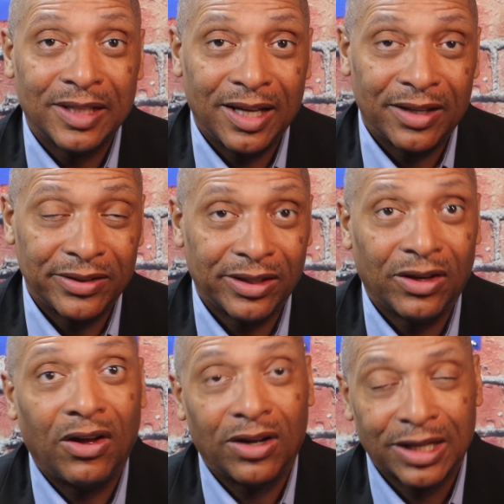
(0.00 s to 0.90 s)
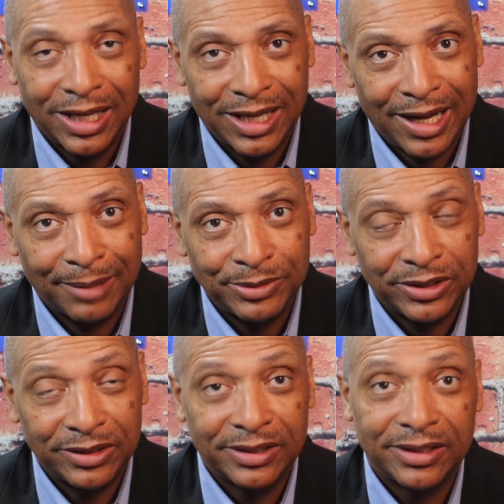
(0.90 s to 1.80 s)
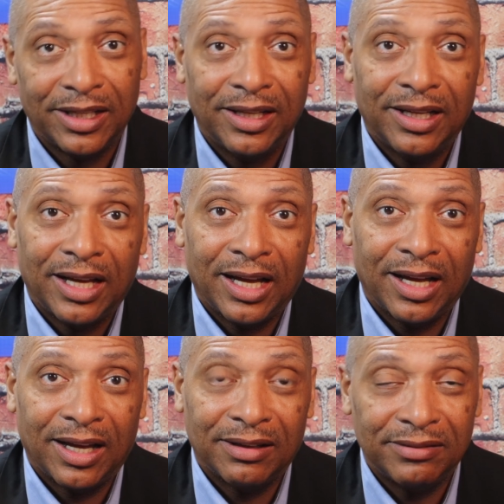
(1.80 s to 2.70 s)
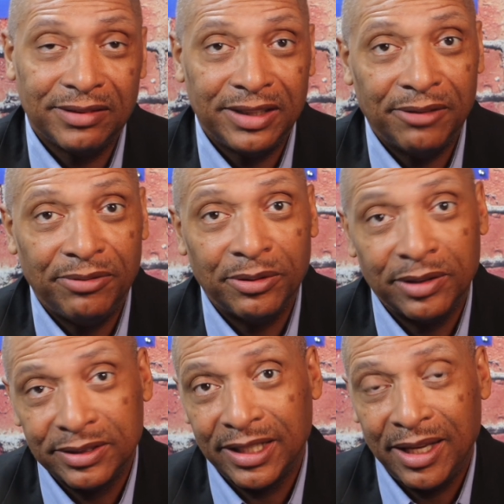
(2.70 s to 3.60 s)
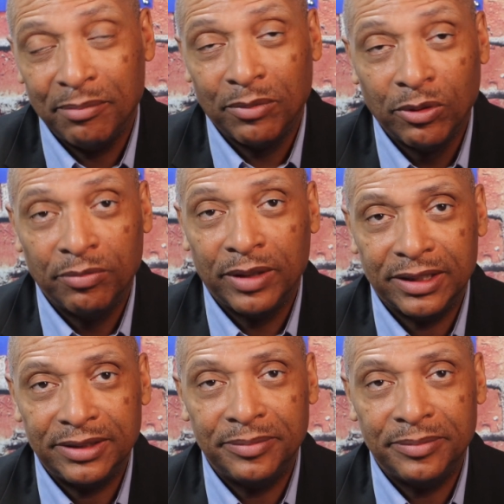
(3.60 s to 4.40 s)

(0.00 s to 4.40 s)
The long options give you the same movement.